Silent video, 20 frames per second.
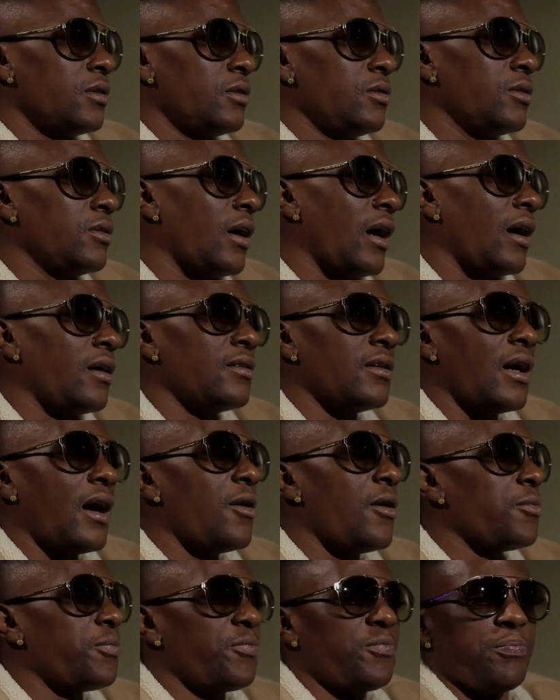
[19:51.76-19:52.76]
You know, I
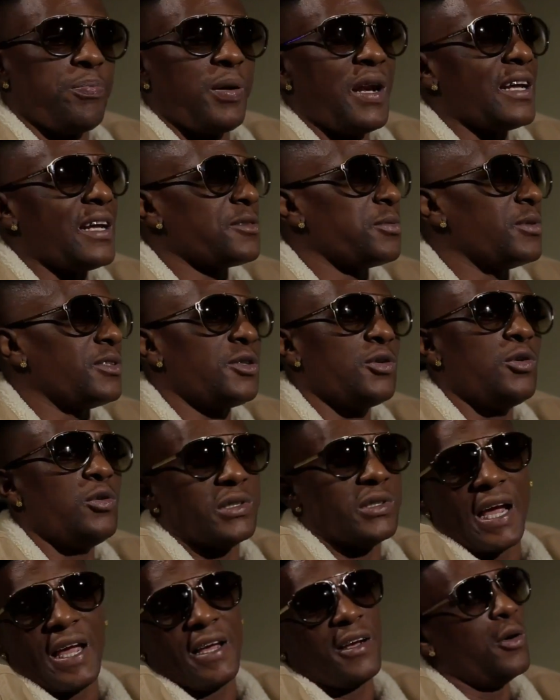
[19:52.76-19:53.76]
don't flex with
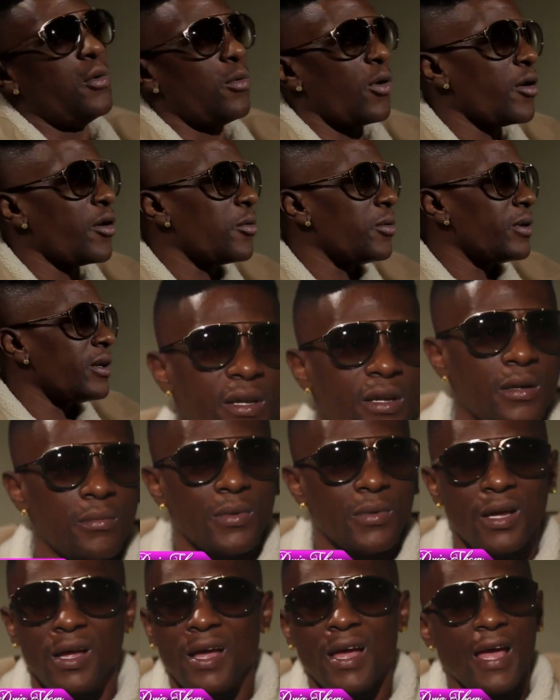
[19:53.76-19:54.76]
dudes. I ain't gonna work with him.
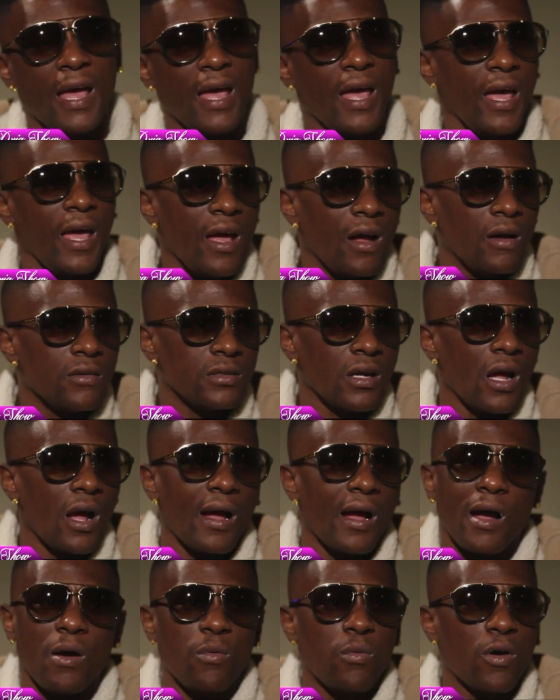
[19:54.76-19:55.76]
Hell no,
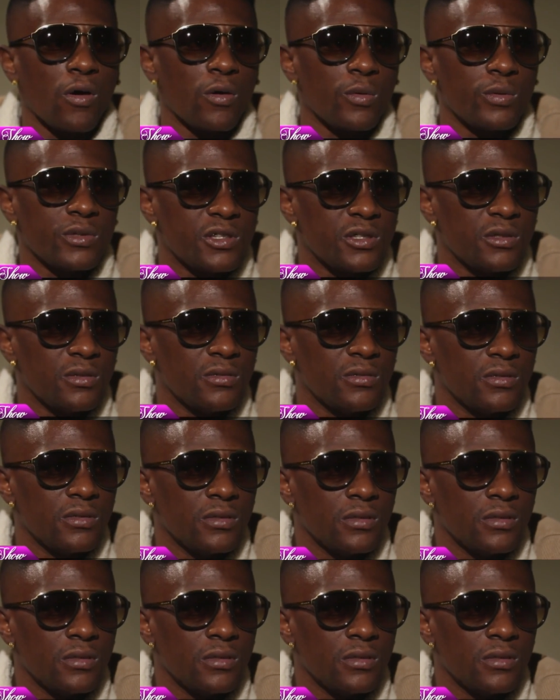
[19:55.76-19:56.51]
I work with you.